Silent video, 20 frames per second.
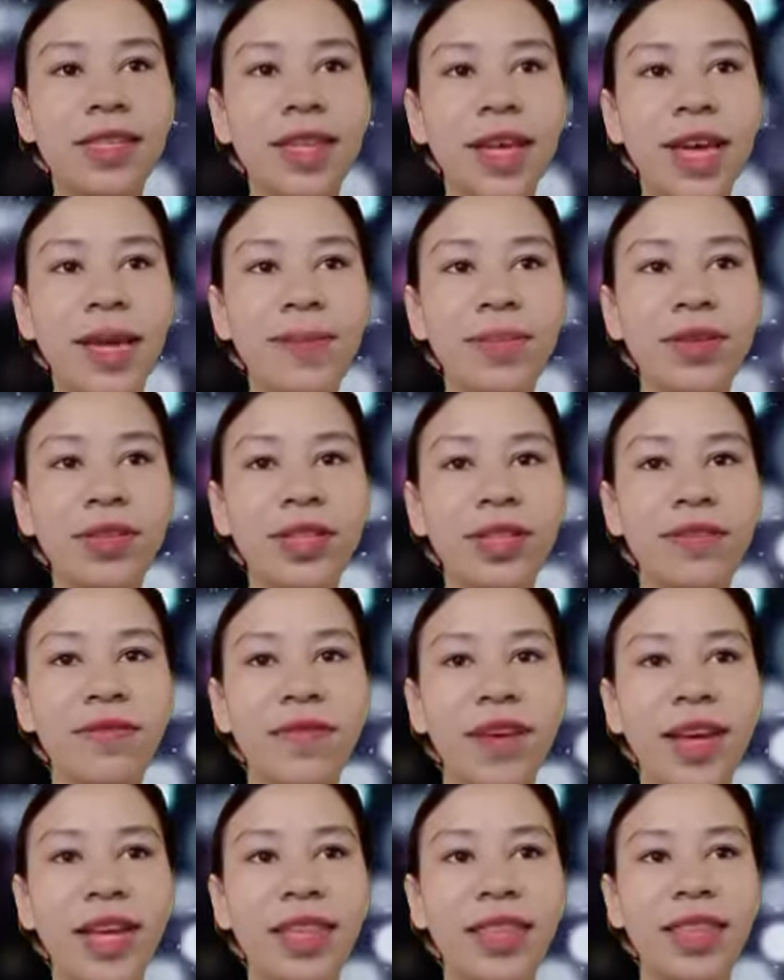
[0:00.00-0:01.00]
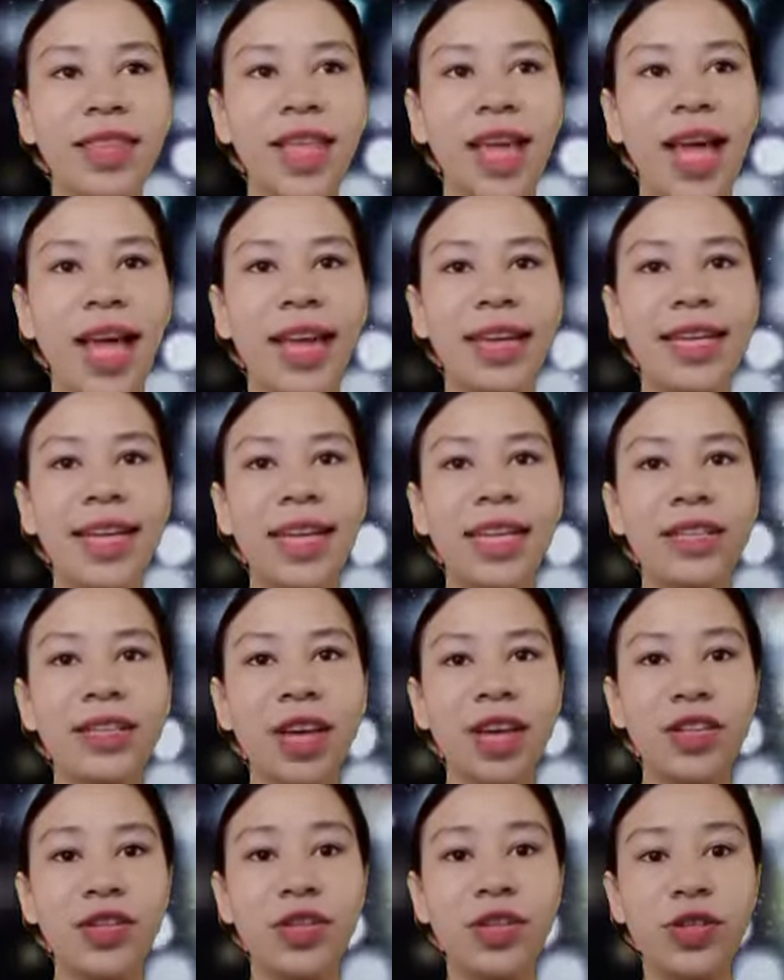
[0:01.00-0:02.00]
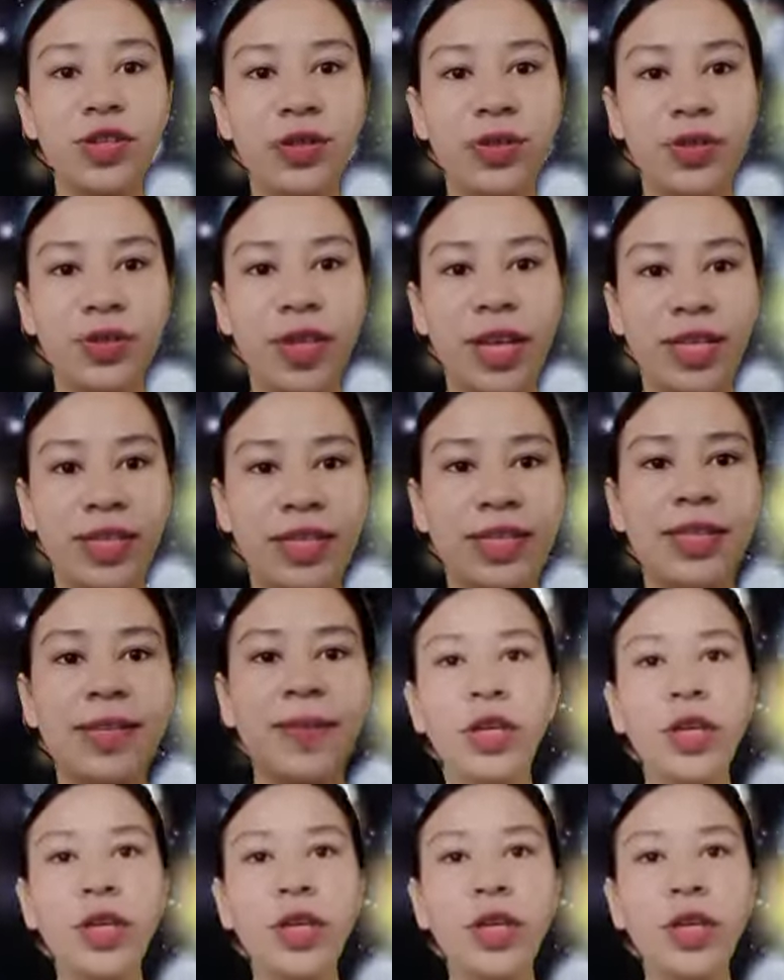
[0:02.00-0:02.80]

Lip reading: they motivate and engage students.